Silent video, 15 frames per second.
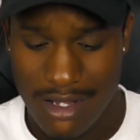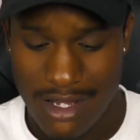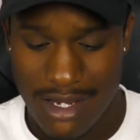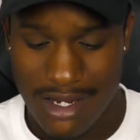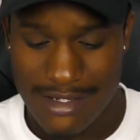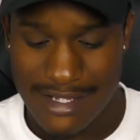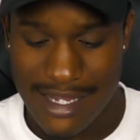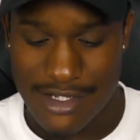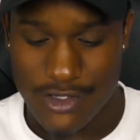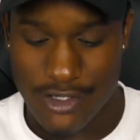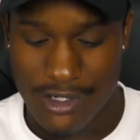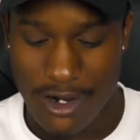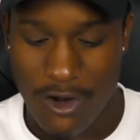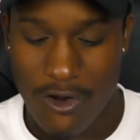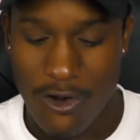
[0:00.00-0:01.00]
Because that's
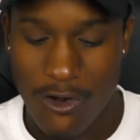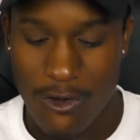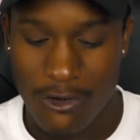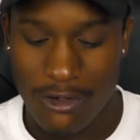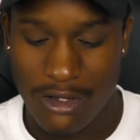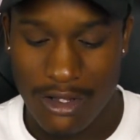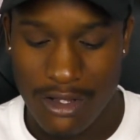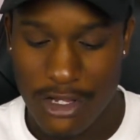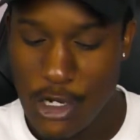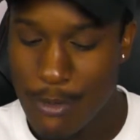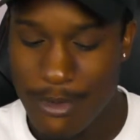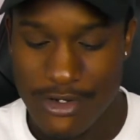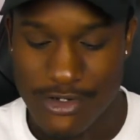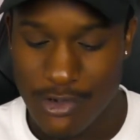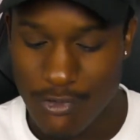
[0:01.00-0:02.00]
all
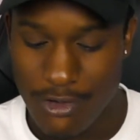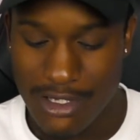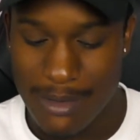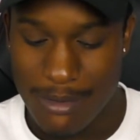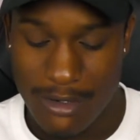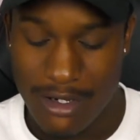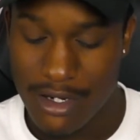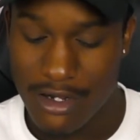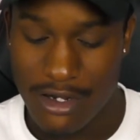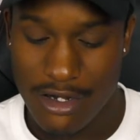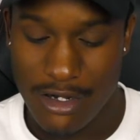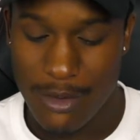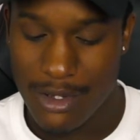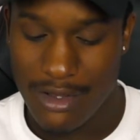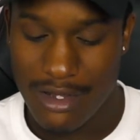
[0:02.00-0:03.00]
humans are really put here to
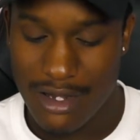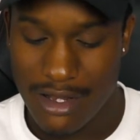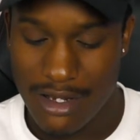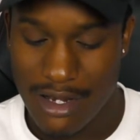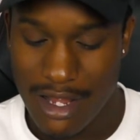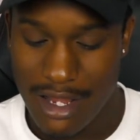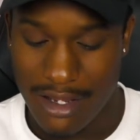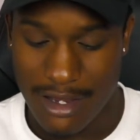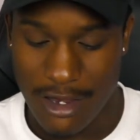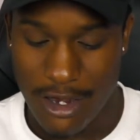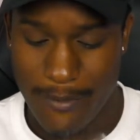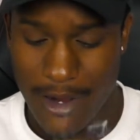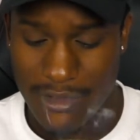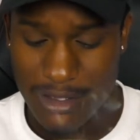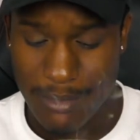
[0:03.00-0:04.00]
do at the end of the day. Care
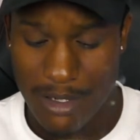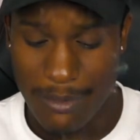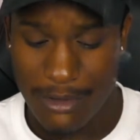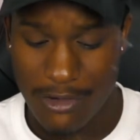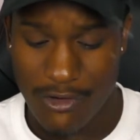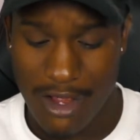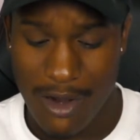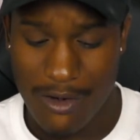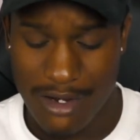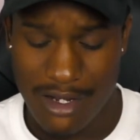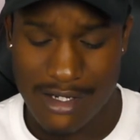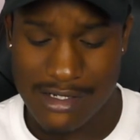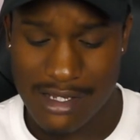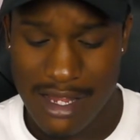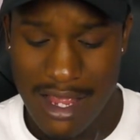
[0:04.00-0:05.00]
about the people around
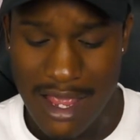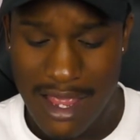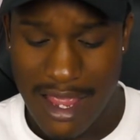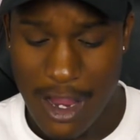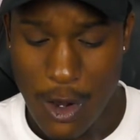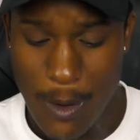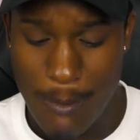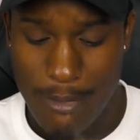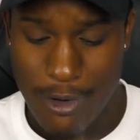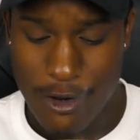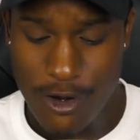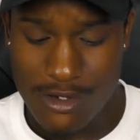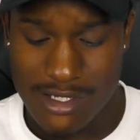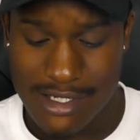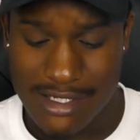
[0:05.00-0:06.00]
us, help build
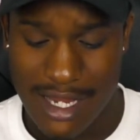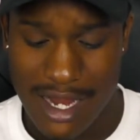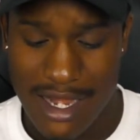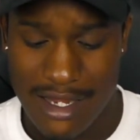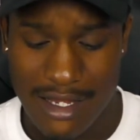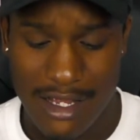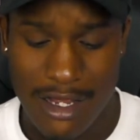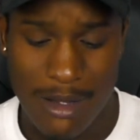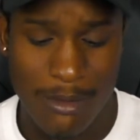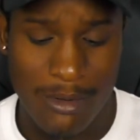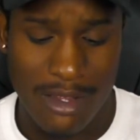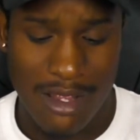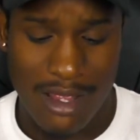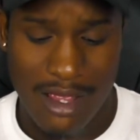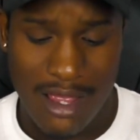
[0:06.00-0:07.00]
our society up,
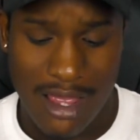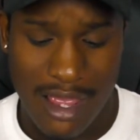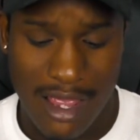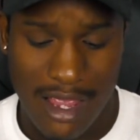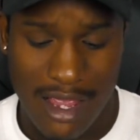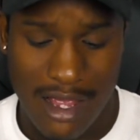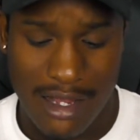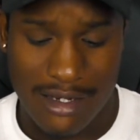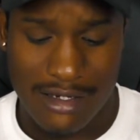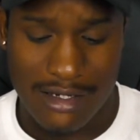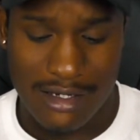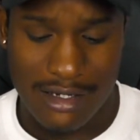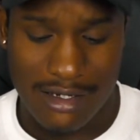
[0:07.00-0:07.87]
and,